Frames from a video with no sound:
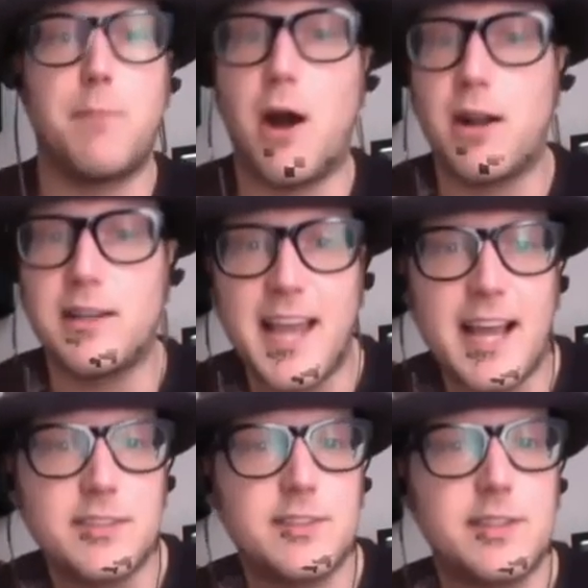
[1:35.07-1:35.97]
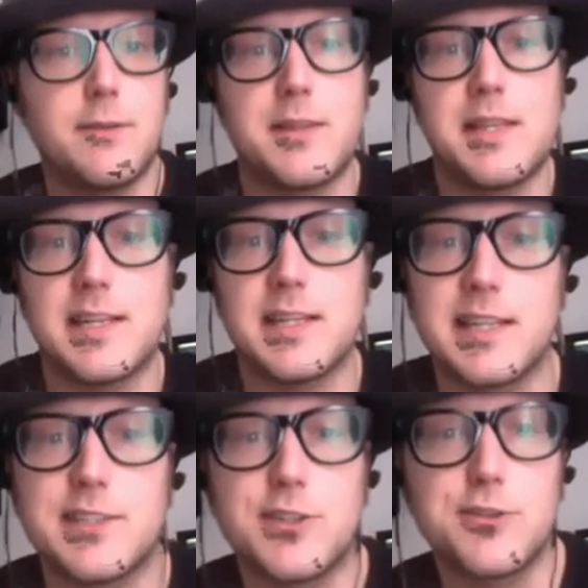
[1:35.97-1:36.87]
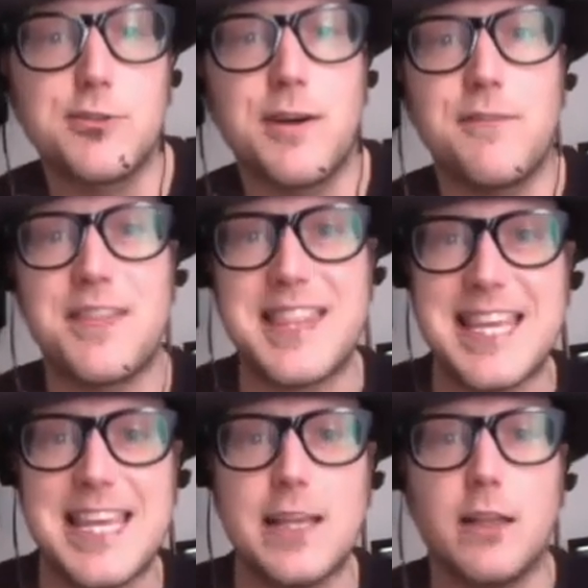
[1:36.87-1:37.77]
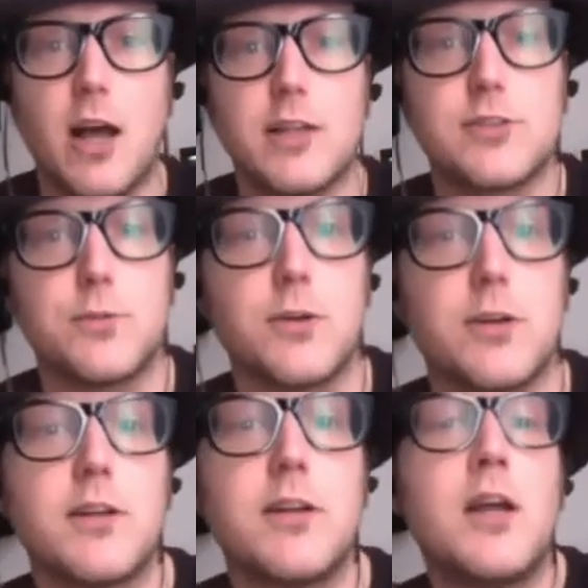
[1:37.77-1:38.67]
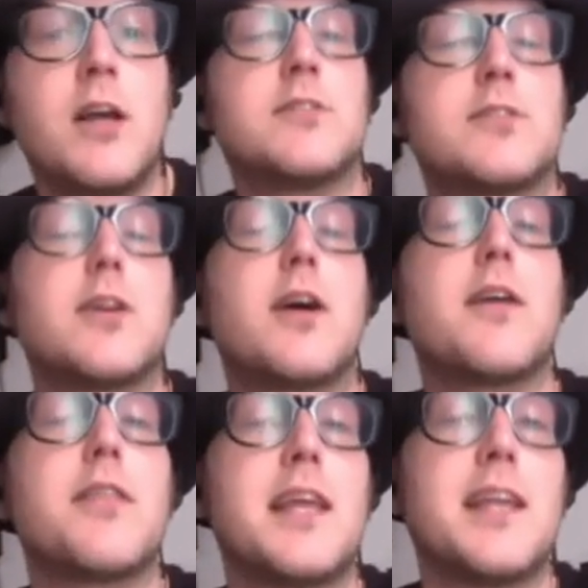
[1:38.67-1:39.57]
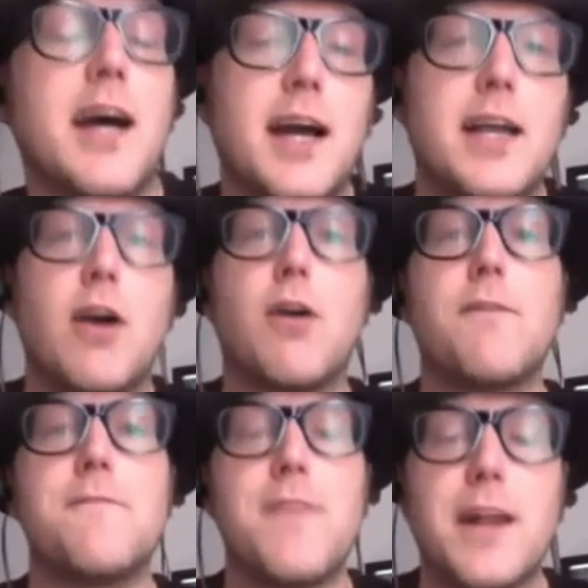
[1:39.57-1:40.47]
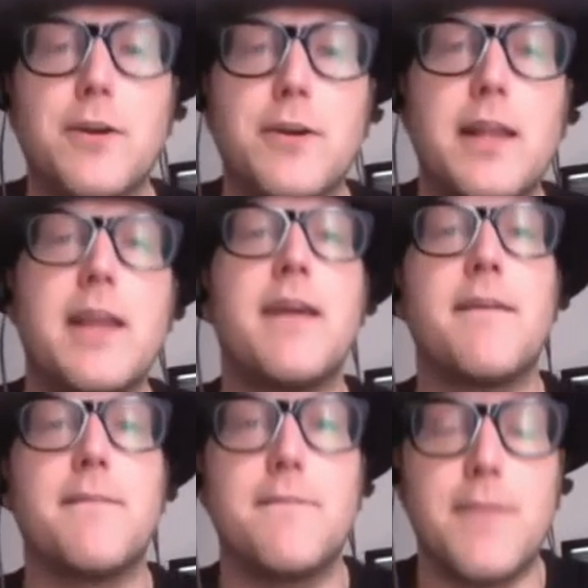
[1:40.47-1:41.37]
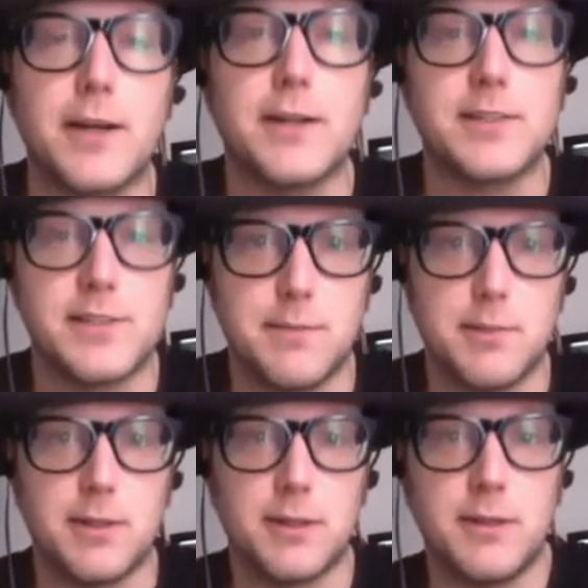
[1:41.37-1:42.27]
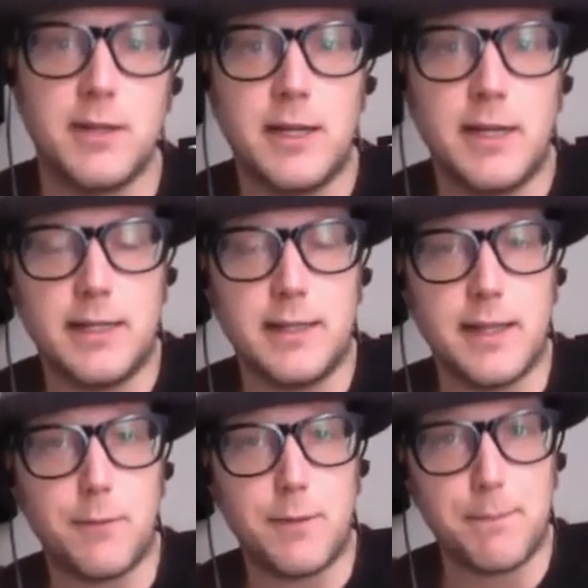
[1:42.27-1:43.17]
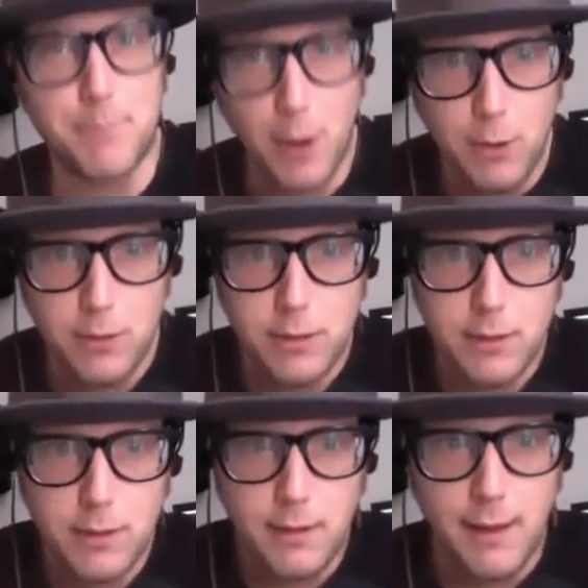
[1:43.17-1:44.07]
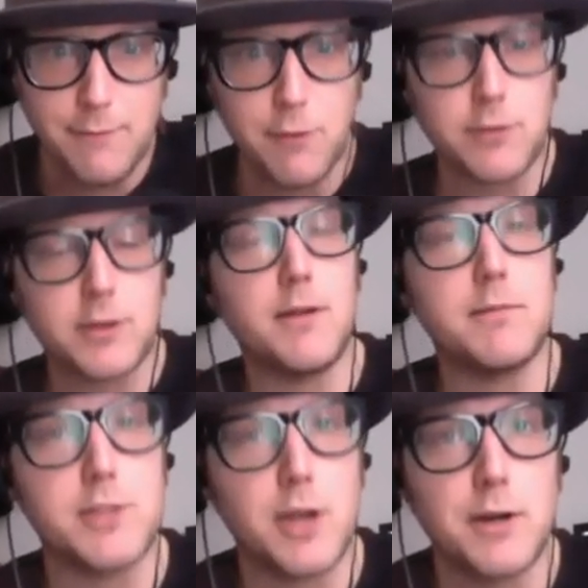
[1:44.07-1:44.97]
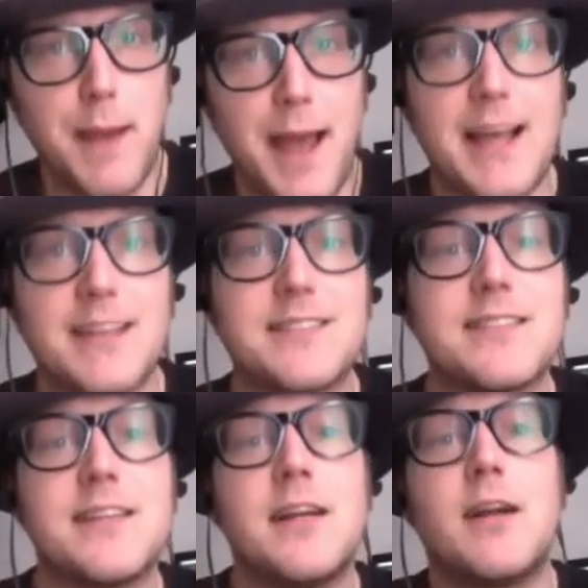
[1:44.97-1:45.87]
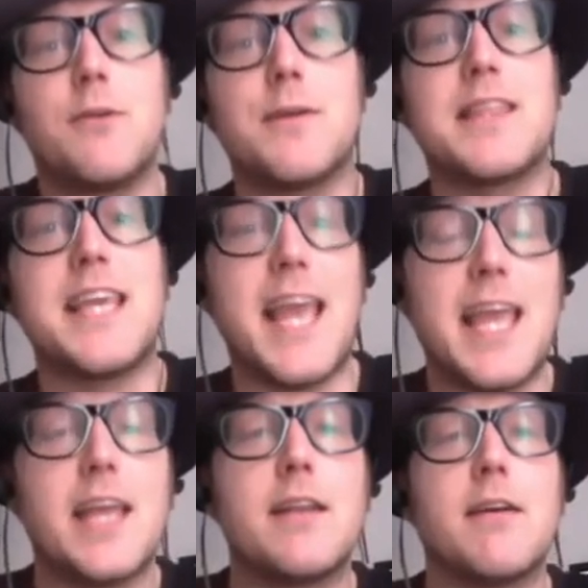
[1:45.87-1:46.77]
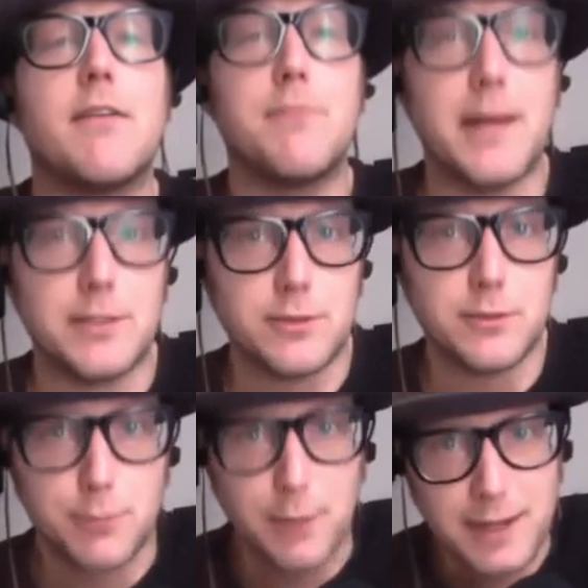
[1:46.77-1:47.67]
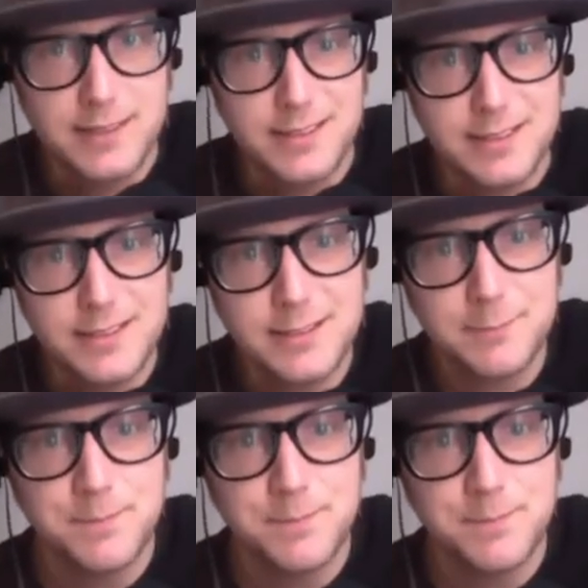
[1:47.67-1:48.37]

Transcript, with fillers: podcasting with the eclectic crew of The Lost Word, Saroth and I are very, very similar in that we both have overcome dark pasts with the aid of magical praxis.